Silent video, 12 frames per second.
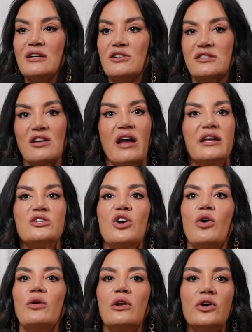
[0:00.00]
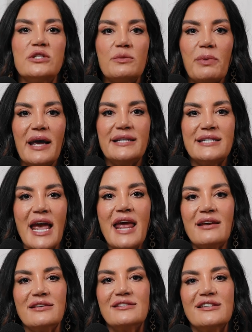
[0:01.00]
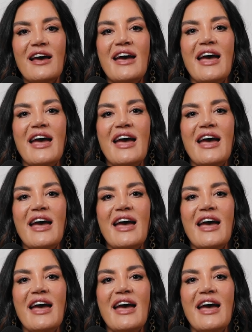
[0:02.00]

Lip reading: deciding to go and learn to play tennis.